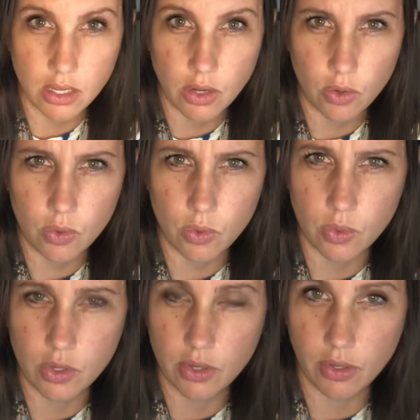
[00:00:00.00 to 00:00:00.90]
Ooh,
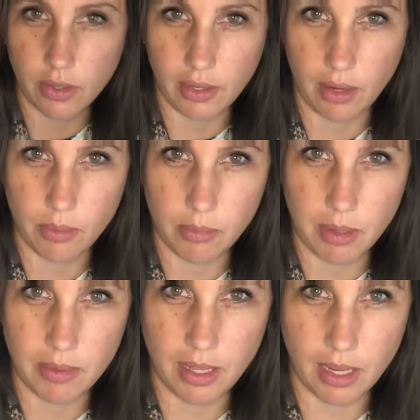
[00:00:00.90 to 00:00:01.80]
okay, well
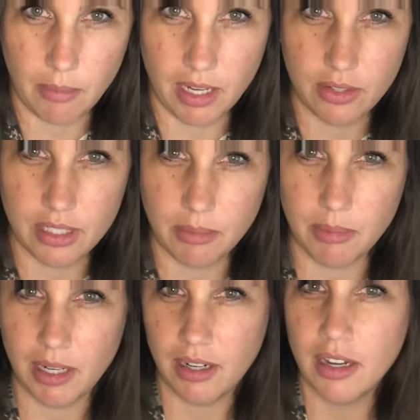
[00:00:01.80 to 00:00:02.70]
maybe that can make you see me better.